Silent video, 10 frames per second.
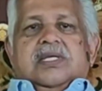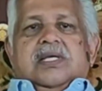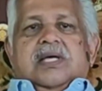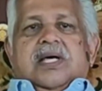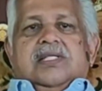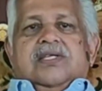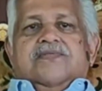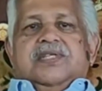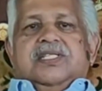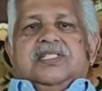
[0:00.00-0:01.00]
And if
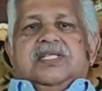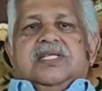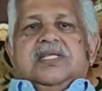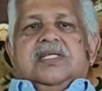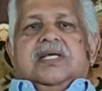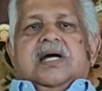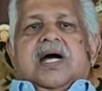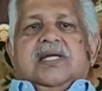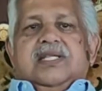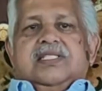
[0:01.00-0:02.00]
it is a
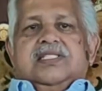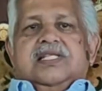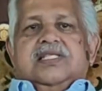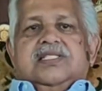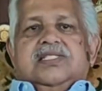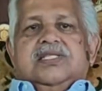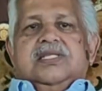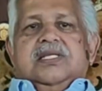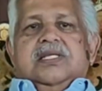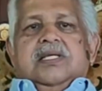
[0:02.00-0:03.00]
high-risk lesion,
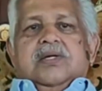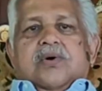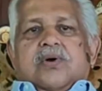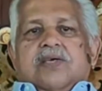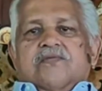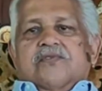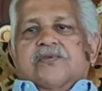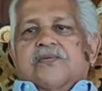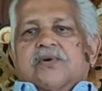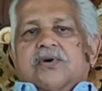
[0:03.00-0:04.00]
call him for
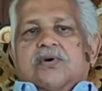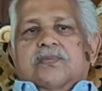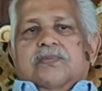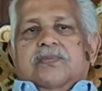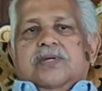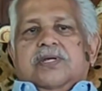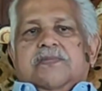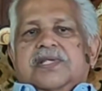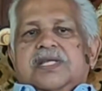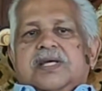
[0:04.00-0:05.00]
follow-up
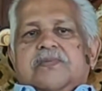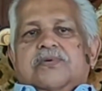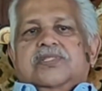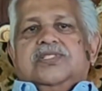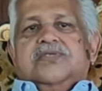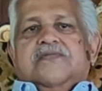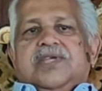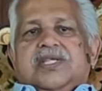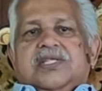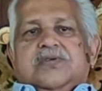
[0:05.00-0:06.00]
depending upon the
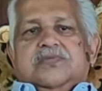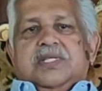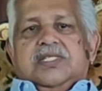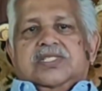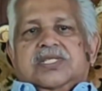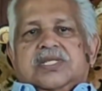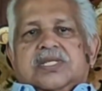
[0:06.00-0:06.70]
severity of the lesion.